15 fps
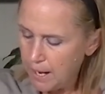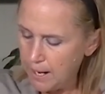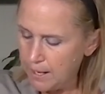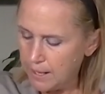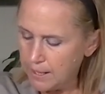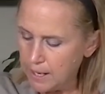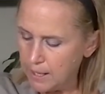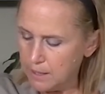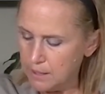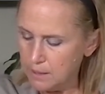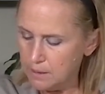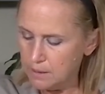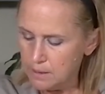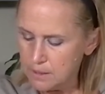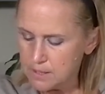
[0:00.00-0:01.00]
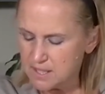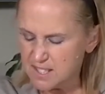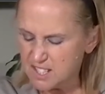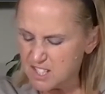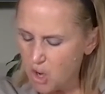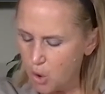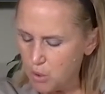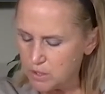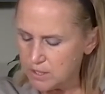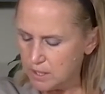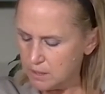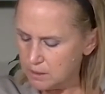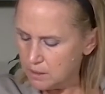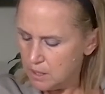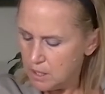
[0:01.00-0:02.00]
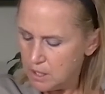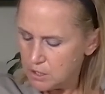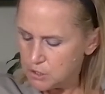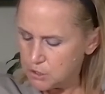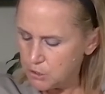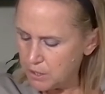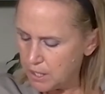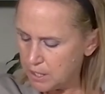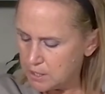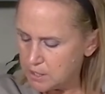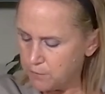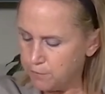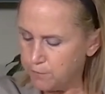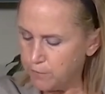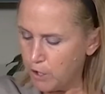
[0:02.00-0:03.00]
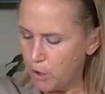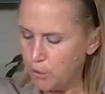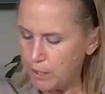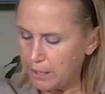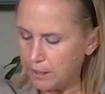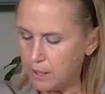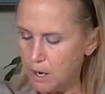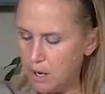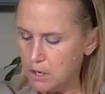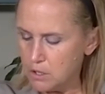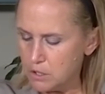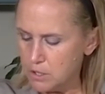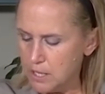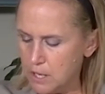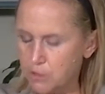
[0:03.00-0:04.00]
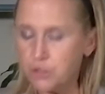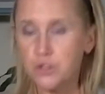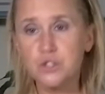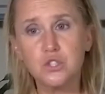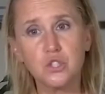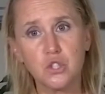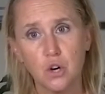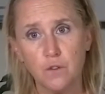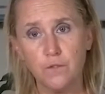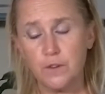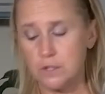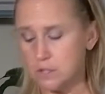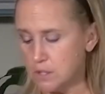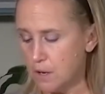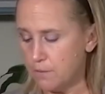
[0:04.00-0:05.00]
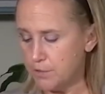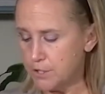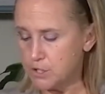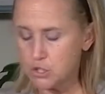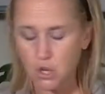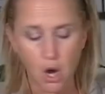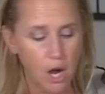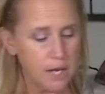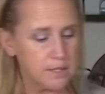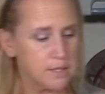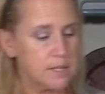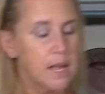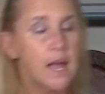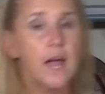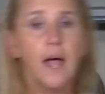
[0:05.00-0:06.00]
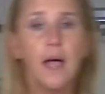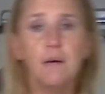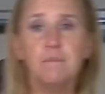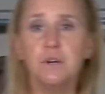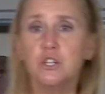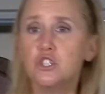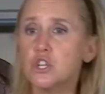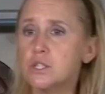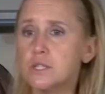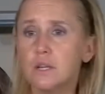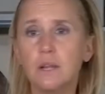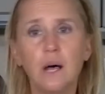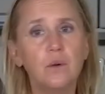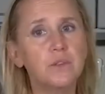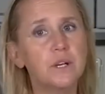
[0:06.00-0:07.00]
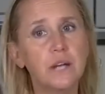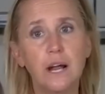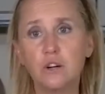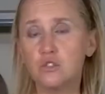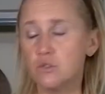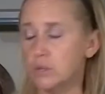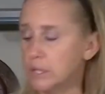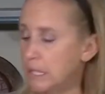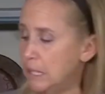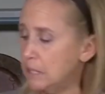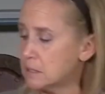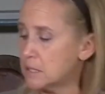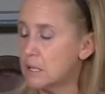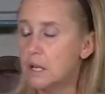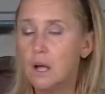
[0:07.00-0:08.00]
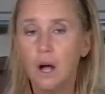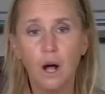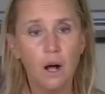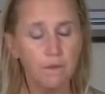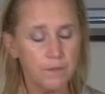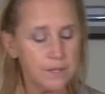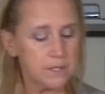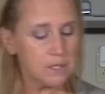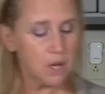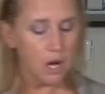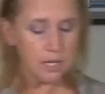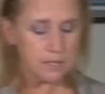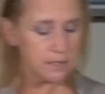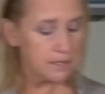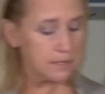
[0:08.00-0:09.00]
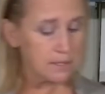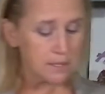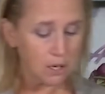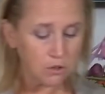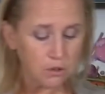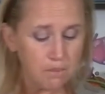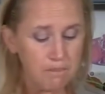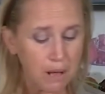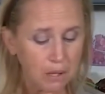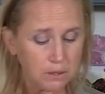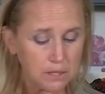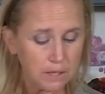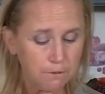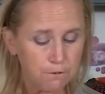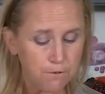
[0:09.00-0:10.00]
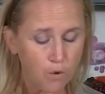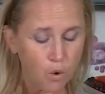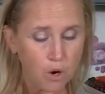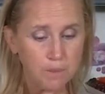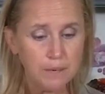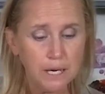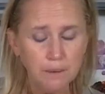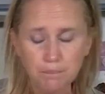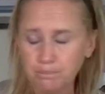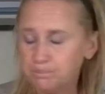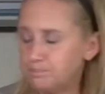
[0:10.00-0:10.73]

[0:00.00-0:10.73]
and I kind of soaked it so that it's floating underneath the surface of the sauce. I'm going to just allow the natural heat of the sauce to start the melting for me.